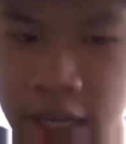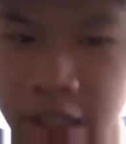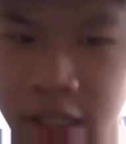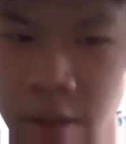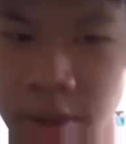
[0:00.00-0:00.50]
our
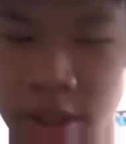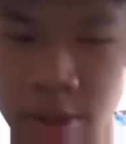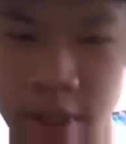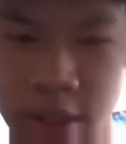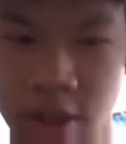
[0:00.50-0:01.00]
school is
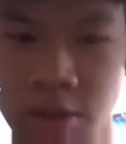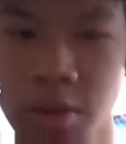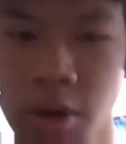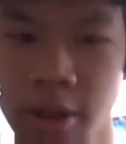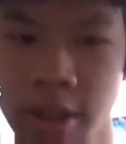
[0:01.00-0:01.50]
doing it
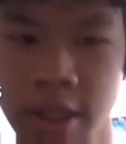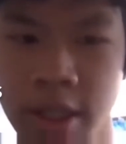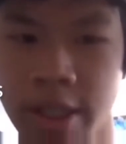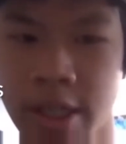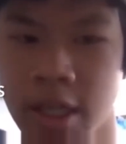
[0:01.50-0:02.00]
too early
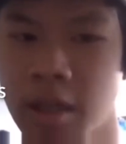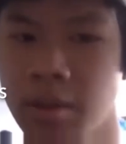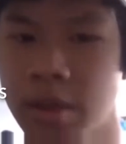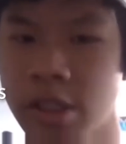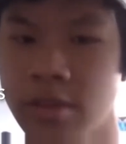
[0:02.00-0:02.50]
and like
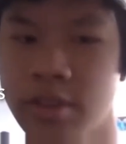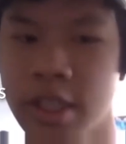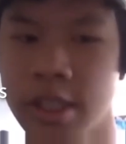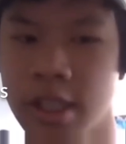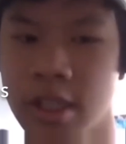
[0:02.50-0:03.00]
we should have
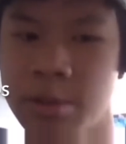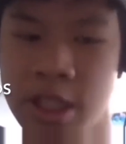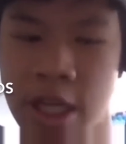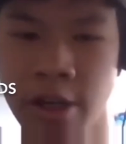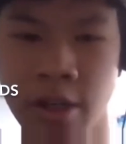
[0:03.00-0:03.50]
done it like a bit
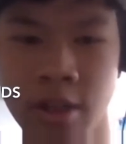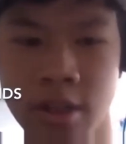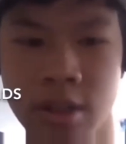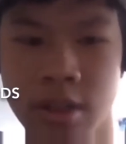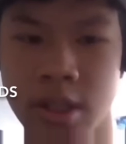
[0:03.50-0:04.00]
later?
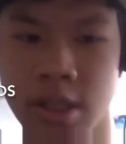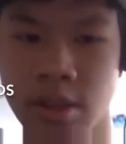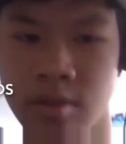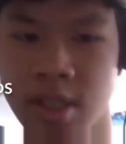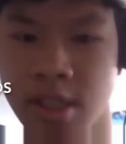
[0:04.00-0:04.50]
Because
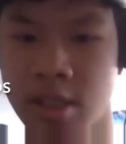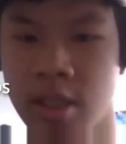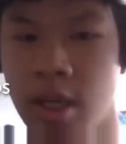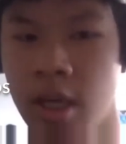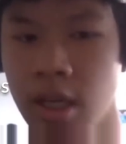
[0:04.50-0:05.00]
obviously
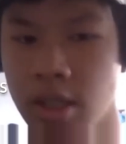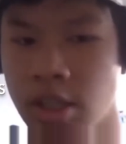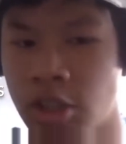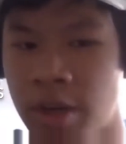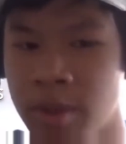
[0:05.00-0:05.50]
lots
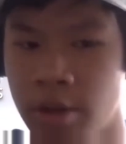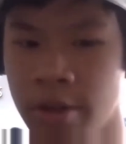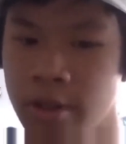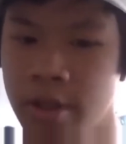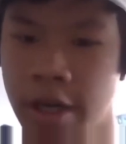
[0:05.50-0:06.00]
of drama
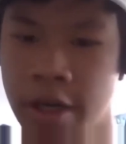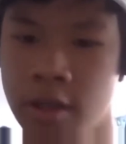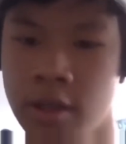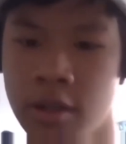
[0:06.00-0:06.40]
going on right now.